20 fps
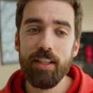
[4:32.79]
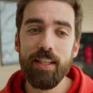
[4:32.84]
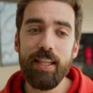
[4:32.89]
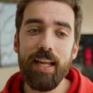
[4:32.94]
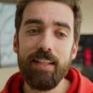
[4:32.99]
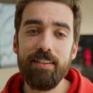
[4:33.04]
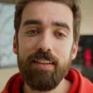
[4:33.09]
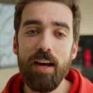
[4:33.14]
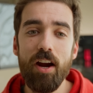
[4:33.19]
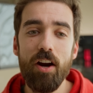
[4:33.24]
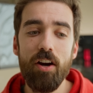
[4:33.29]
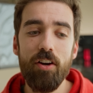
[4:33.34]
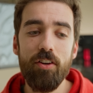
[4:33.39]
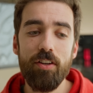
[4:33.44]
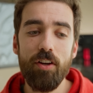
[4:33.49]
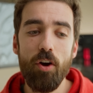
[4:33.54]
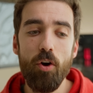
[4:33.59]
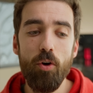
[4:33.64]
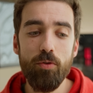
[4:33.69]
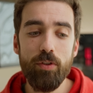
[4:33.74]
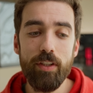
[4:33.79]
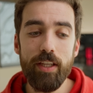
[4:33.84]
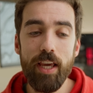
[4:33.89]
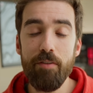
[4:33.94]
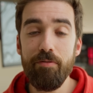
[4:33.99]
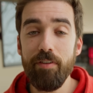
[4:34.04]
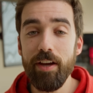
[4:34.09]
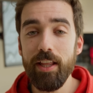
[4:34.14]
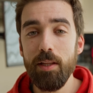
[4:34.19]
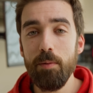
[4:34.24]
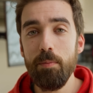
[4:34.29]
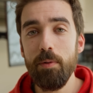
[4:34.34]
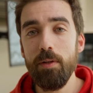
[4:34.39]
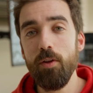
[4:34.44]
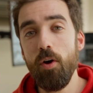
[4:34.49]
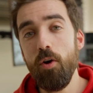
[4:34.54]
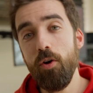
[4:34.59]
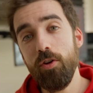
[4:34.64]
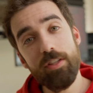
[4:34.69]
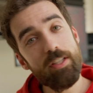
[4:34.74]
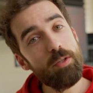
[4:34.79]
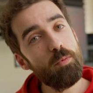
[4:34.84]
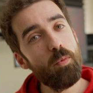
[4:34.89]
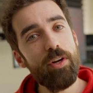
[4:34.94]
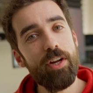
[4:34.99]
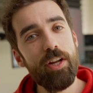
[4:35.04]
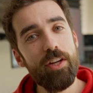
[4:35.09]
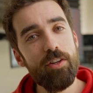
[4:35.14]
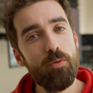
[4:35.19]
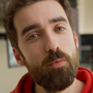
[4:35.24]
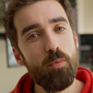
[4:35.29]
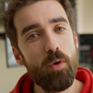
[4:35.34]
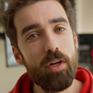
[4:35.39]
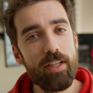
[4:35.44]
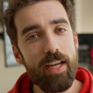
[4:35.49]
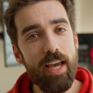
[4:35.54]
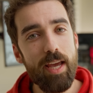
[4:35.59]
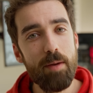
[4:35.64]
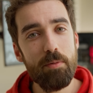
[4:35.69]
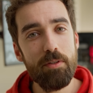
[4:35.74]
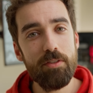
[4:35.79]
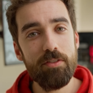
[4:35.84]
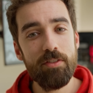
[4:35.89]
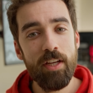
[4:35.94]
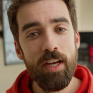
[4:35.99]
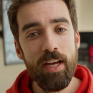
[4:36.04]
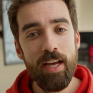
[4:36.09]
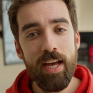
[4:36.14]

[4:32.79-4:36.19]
that are only available on the 100 watt cables